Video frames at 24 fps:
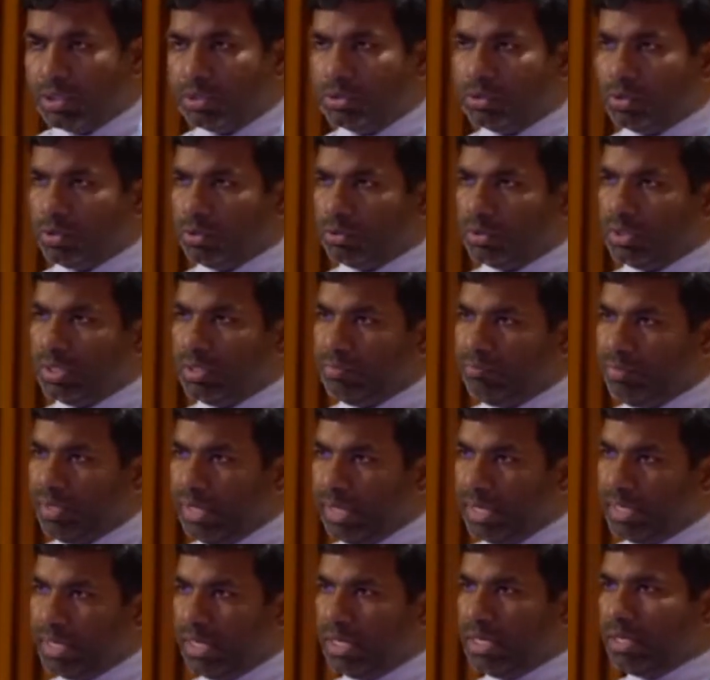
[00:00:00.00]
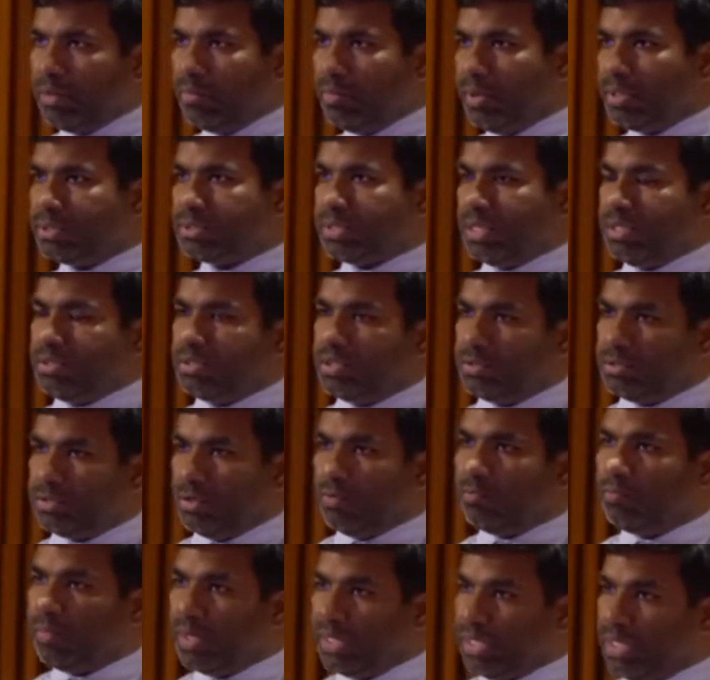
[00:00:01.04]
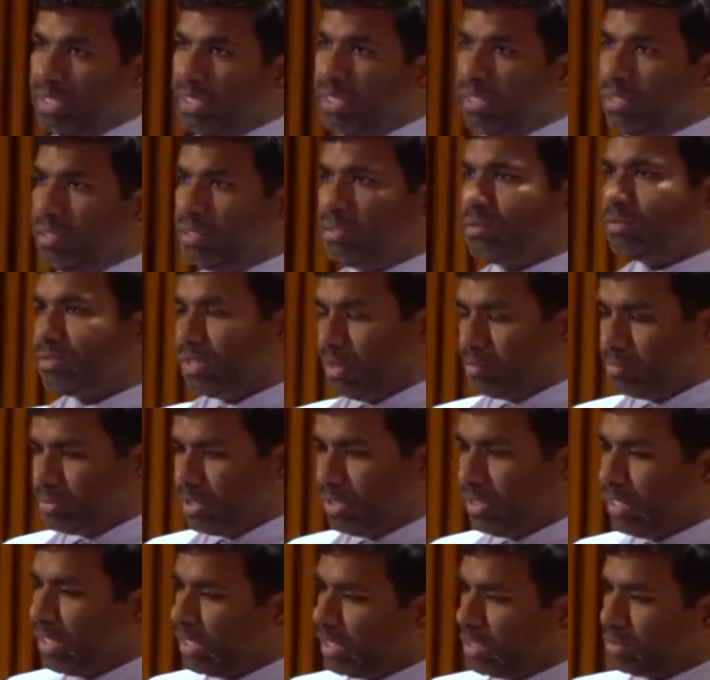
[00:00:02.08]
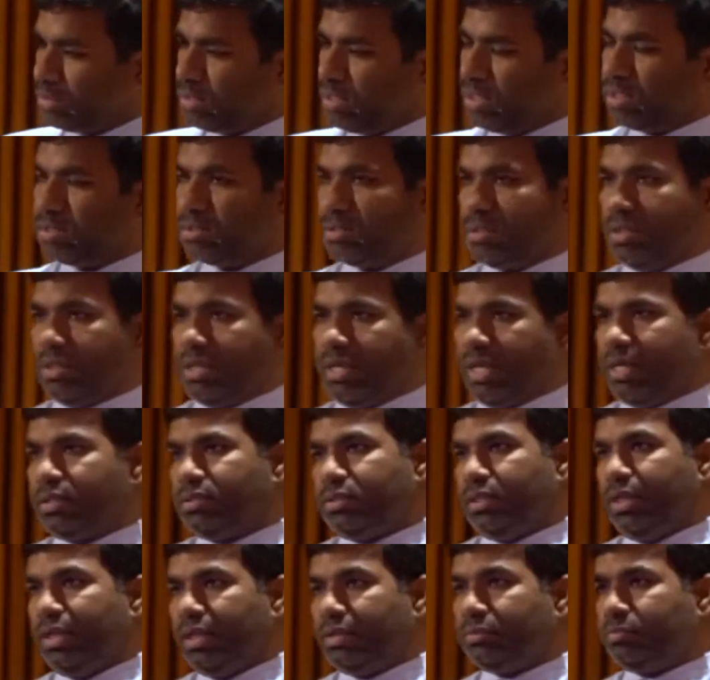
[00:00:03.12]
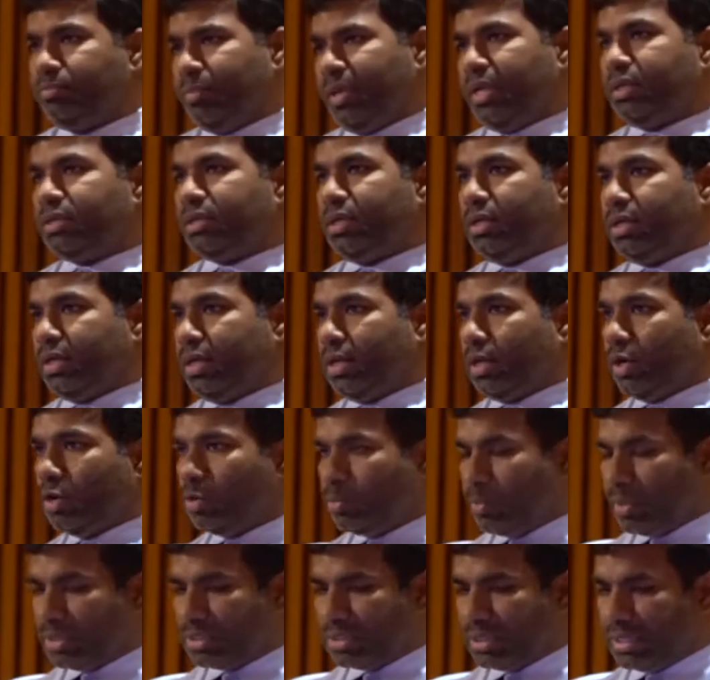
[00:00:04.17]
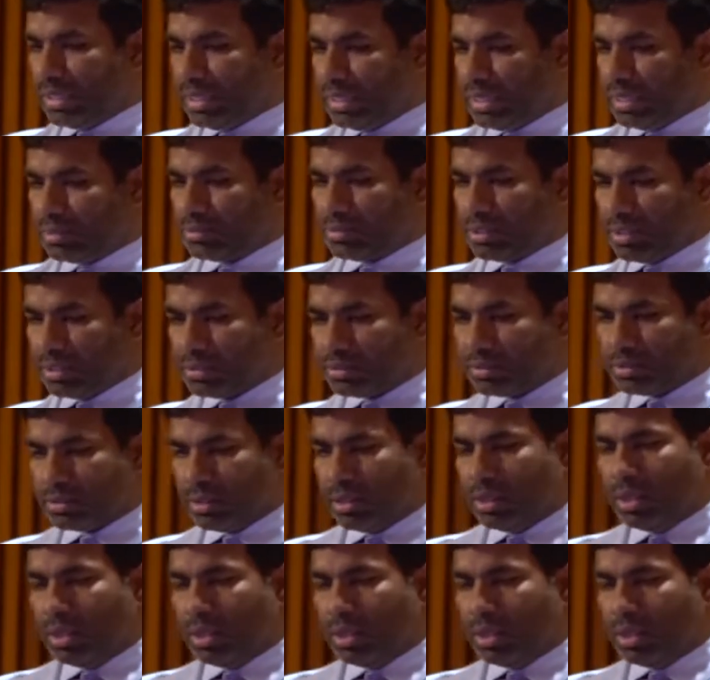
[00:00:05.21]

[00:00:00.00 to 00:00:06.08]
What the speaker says: So the VA database consists of many subset data sets. It has inpatient and outpatient data sets,